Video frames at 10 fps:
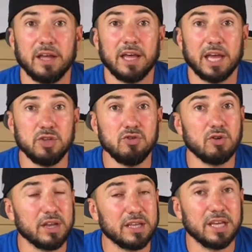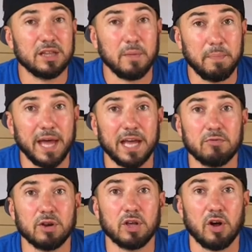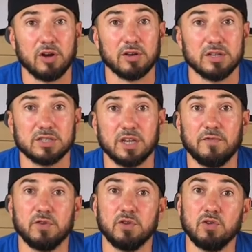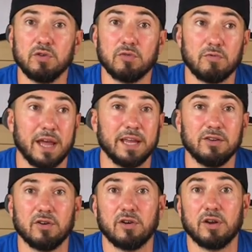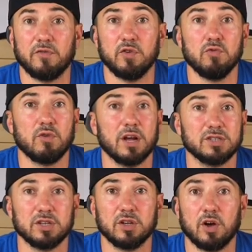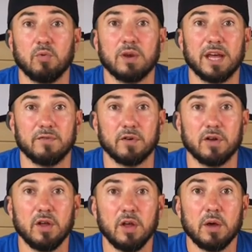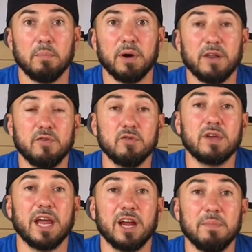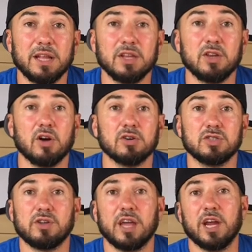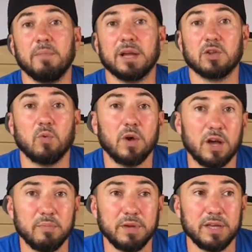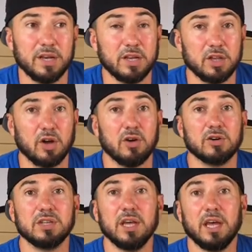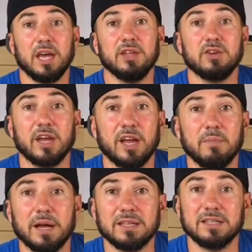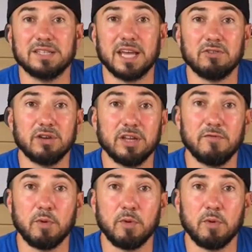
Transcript: And you're gonna get the bag regardless if you do it right or if you rush it or whatever. But if you care about the dogs, you care about the well-being of the dogs, and you care about the integrity of your